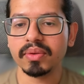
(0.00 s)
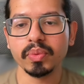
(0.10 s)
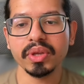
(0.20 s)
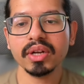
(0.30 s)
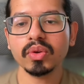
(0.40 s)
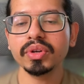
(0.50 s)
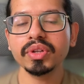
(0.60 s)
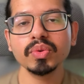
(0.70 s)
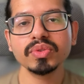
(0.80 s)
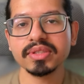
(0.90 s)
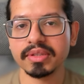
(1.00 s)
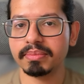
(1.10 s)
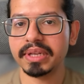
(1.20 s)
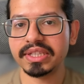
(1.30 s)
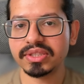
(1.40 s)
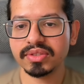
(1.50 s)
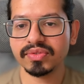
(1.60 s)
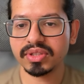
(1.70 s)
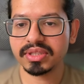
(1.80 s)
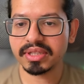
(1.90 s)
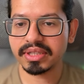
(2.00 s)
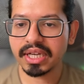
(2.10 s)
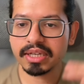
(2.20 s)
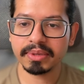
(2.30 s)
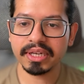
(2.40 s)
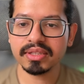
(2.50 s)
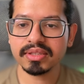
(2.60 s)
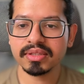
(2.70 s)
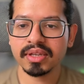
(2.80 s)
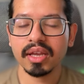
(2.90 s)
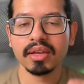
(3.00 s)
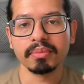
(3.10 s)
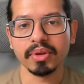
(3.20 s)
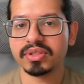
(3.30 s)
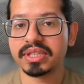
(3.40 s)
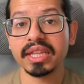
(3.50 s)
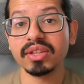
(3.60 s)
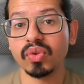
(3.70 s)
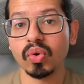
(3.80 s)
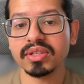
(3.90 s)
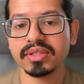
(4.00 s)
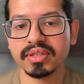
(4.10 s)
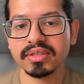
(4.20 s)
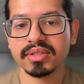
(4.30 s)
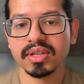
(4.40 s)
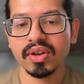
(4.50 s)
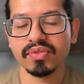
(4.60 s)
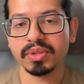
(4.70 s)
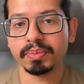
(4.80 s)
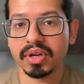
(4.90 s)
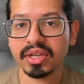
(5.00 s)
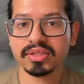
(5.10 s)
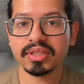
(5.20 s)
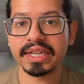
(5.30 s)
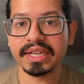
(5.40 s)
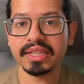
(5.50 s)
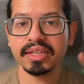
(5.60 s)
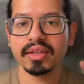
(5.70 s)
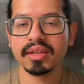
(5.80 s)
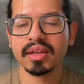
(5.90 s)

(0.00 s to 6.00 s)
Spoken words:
we are going to use a simple agent for this entire playlist, because again, the focus is for the production lady.